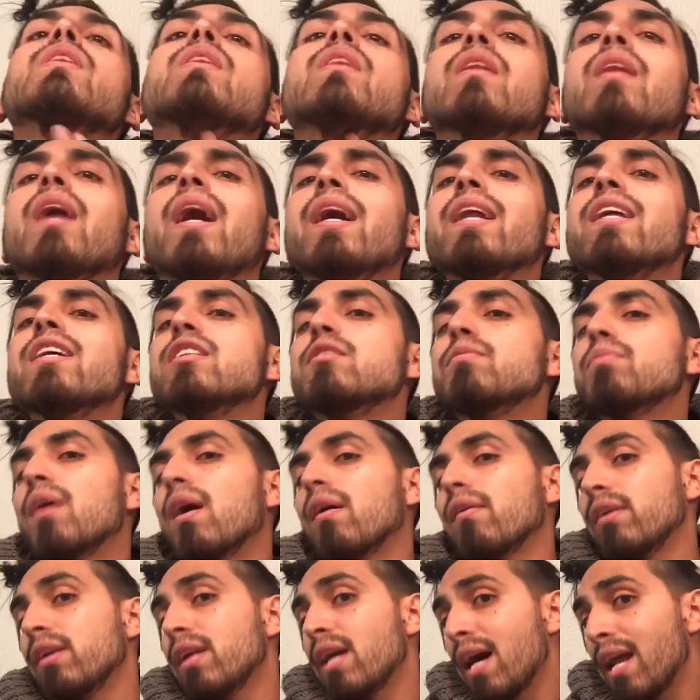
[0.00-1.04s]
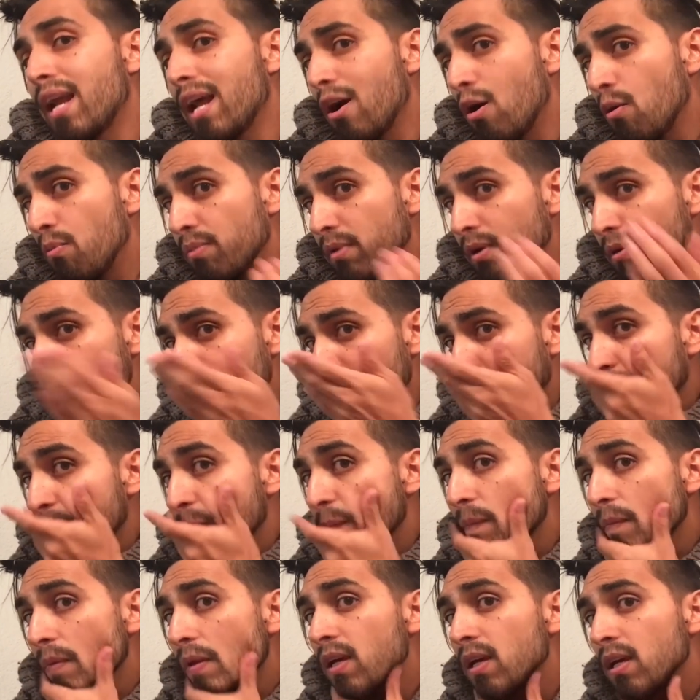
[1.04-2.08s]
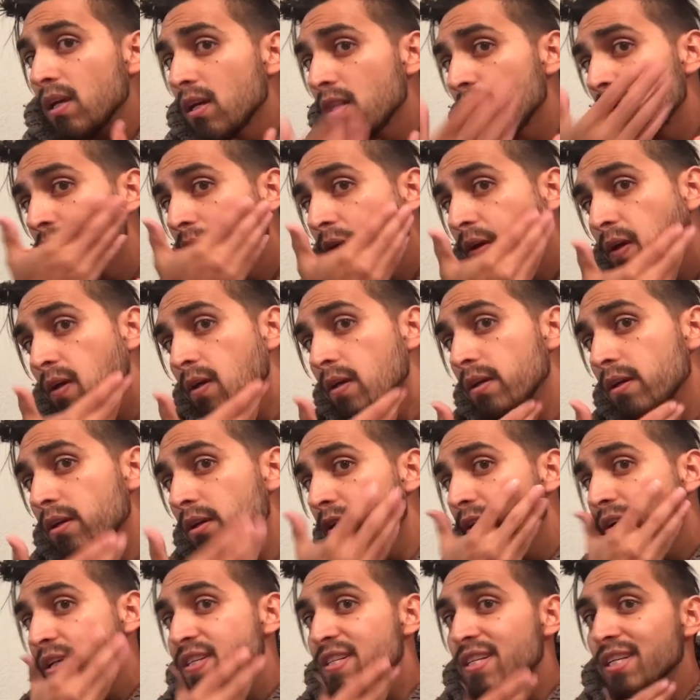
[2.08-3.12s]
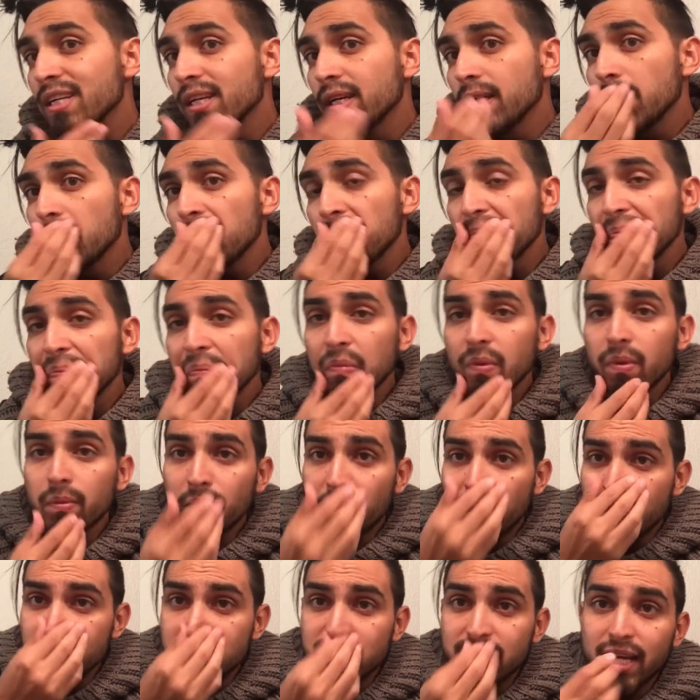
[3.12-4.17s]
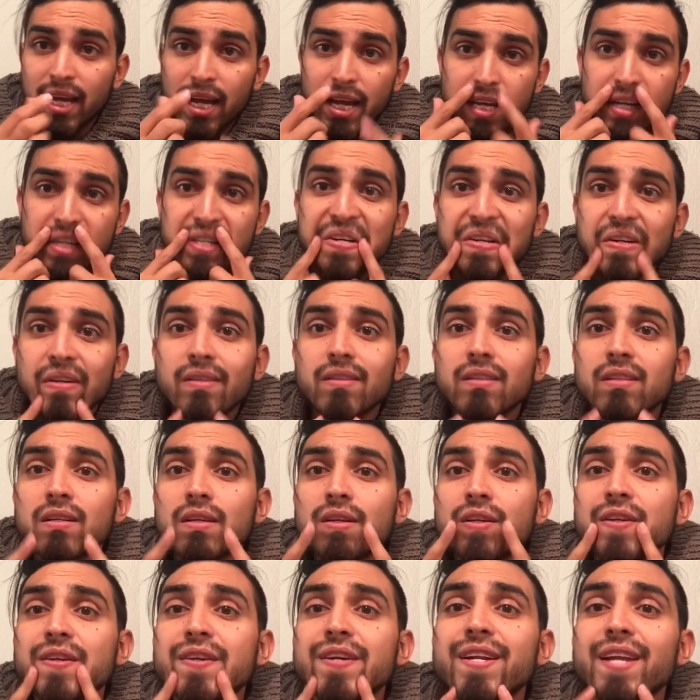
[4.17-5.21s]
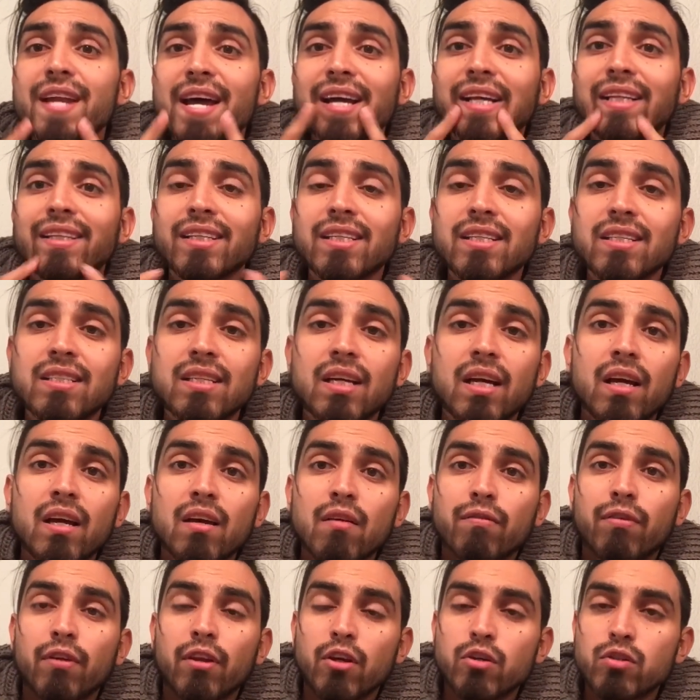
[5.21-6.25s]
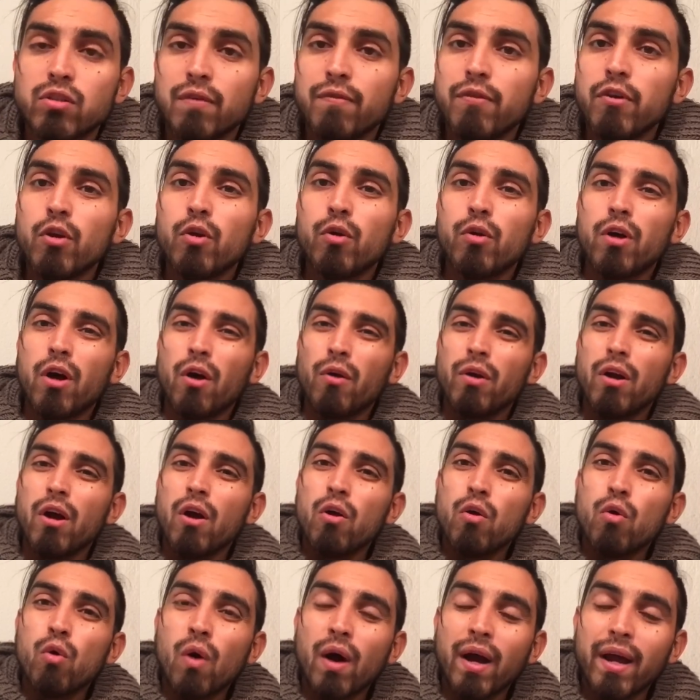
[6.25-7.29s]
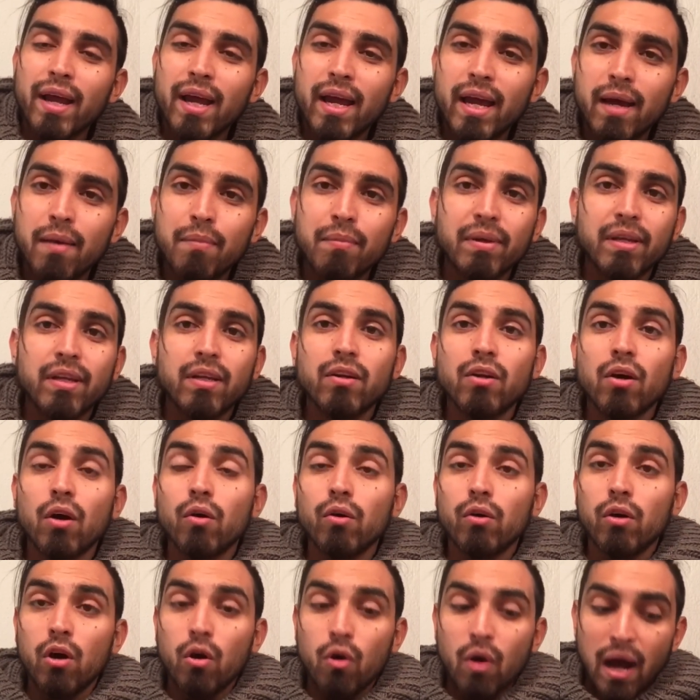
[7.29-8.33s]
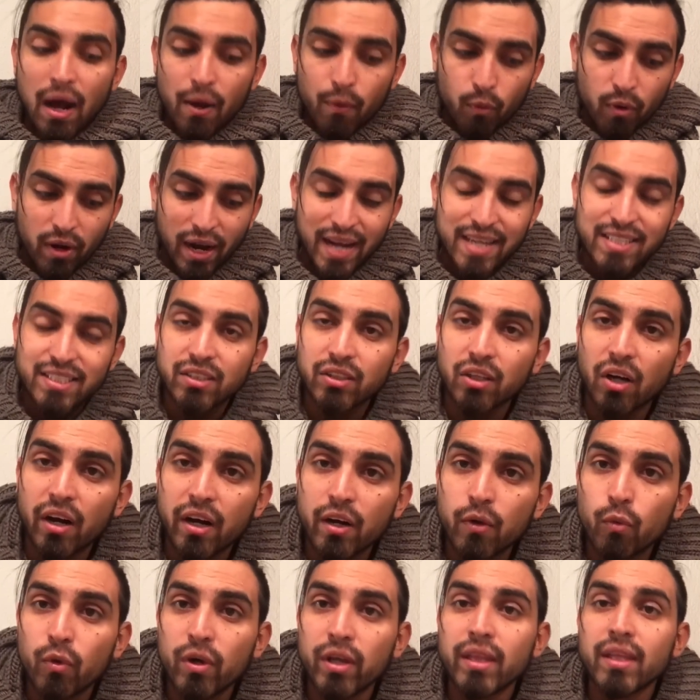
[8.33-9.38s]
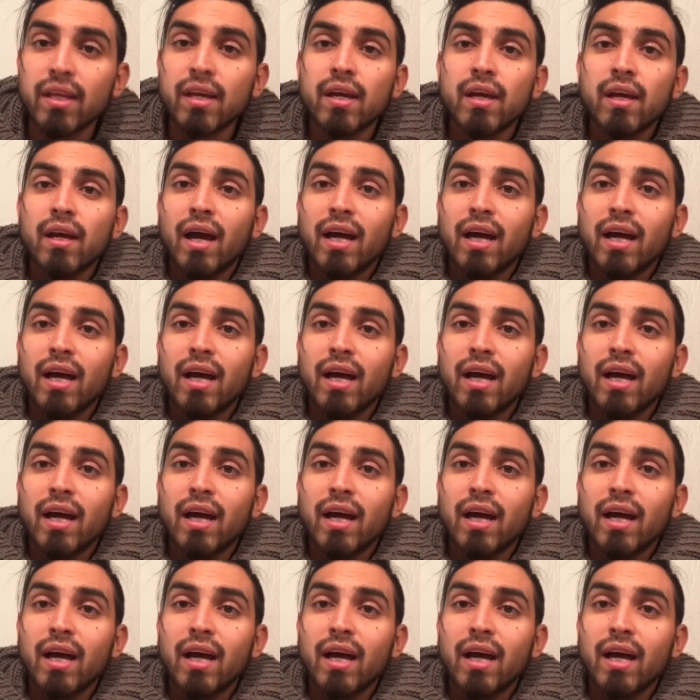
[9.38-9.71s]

Lighting's probably not helping, but you can see it. Mustache, connectors. For those of you who don't know who I am and don't know what I started with